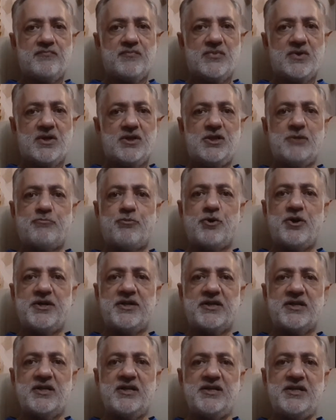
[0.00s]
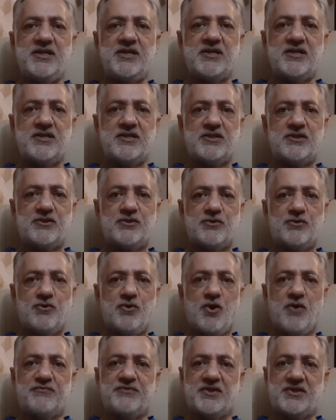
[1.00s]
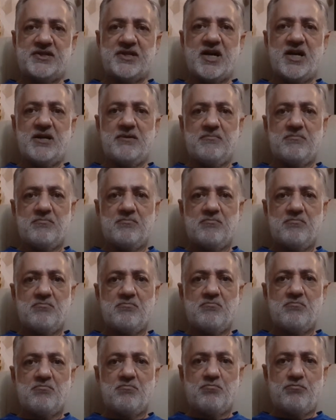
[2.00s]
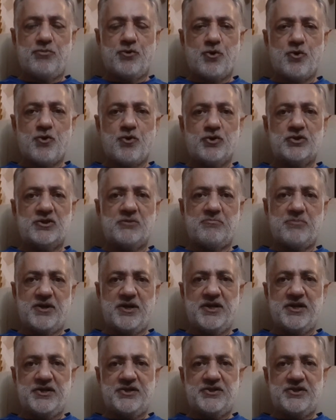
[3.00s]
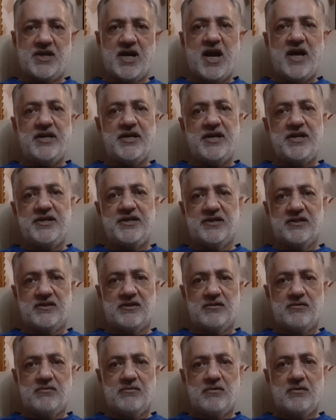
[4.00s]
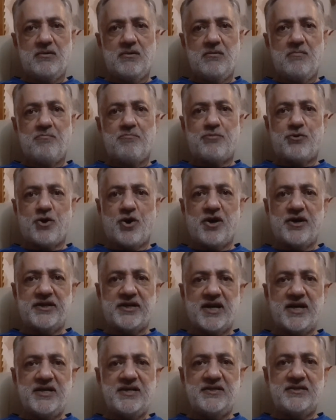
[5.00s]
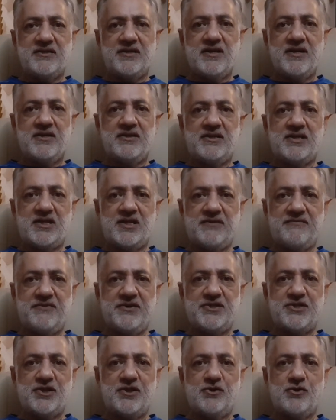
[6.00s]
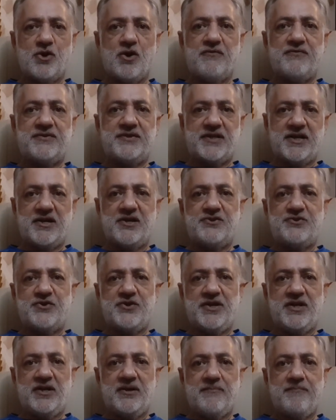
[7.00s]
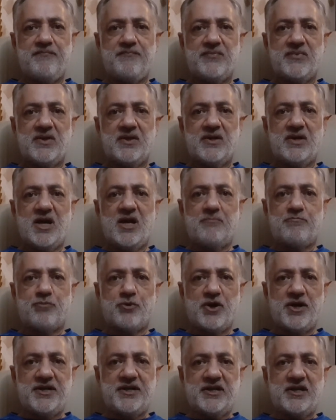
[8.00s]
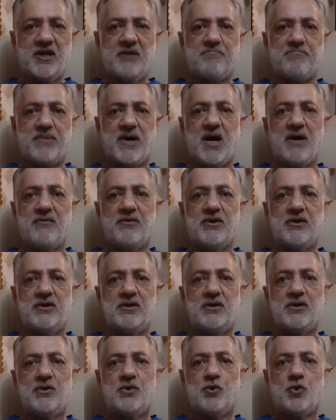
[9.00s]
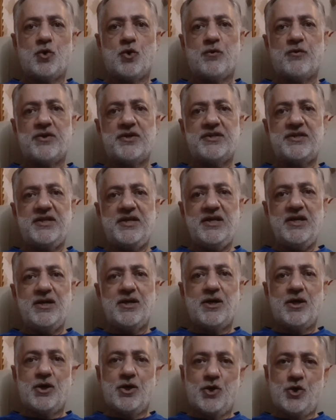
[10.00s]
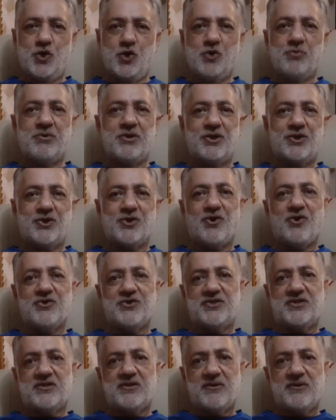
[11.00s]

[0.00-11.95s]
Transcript: The political leaders of the time, both British and Indian, prioritized the division of territory and political power over the human cost.